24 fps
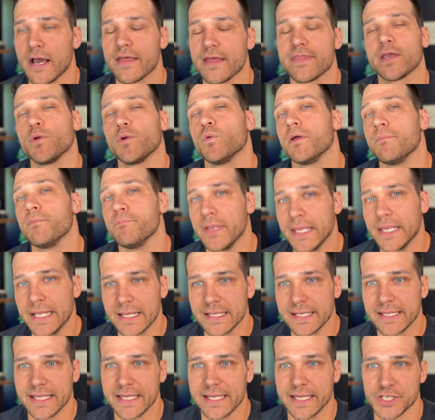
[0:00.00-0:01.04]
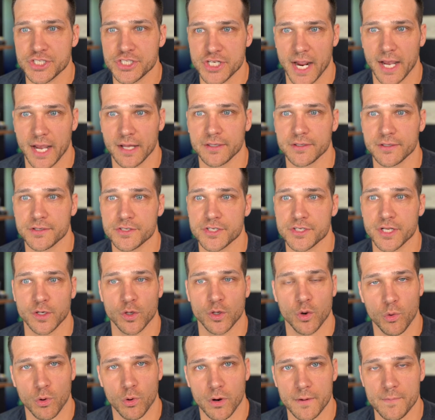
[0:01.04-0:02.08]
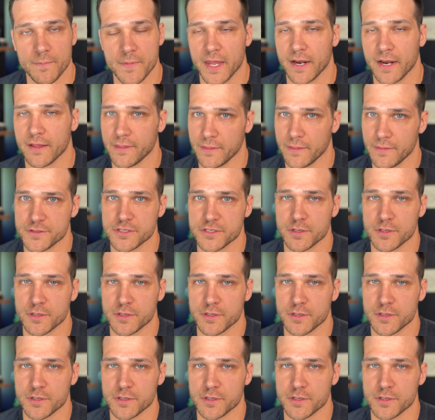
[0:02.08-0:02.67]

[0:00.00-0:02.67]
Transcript: I think it would immediately get challenged in court. And I think the